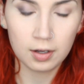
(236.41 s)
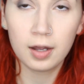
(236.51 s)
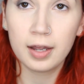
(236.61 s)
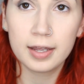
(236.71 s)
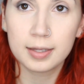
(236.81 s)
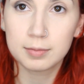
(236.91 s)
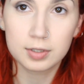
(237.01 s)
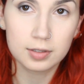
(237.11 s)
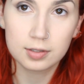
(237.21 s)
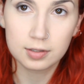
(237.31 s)
I am
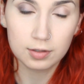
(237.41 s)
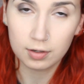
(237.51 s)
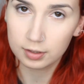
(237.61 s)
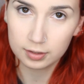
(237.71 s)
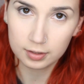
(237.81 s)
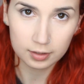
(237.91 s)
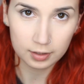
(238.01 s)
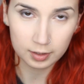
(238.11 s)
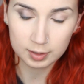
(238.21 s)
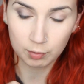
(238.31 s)
just not
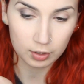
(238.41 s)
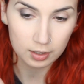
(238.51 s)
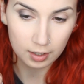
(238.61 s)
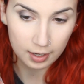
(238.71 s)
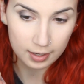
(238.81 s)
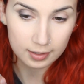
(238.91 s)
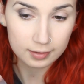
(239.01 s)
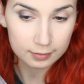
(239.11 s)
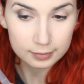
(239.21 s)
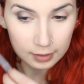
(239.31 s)
a smoky eye.
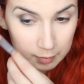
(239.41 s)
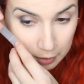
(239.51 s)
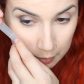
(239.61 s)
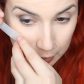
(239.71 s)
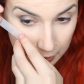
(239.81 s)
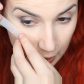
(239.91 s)
You know, I'm not